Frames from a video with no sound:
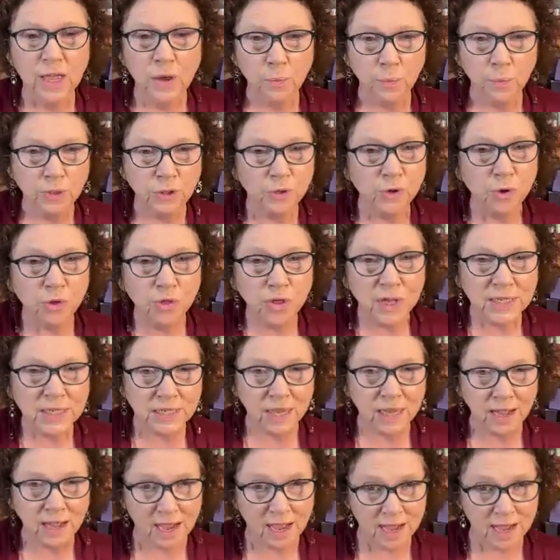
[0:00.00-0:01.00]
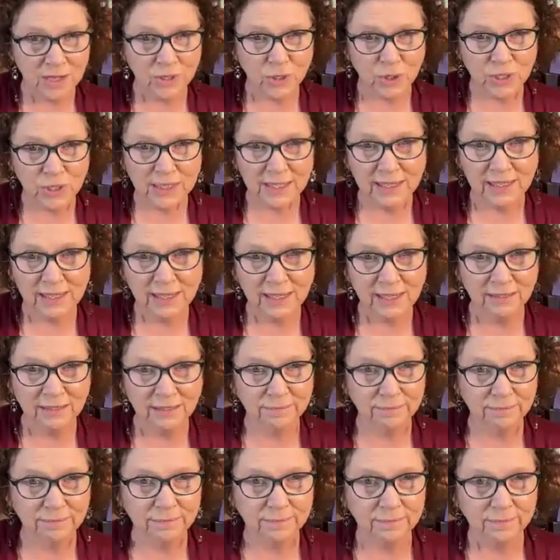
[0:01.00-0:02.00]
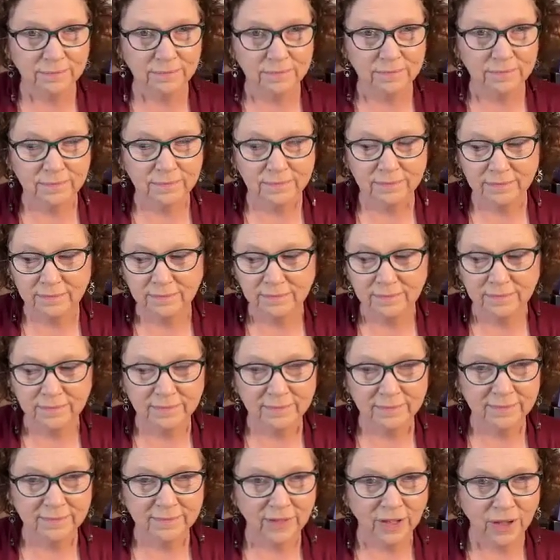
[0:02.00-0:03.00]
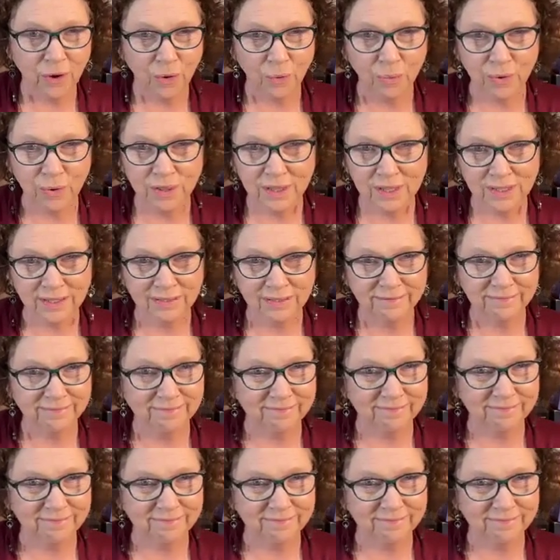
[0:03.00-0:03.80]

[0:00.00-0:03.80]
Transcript: when you do things unconsciously, go with it.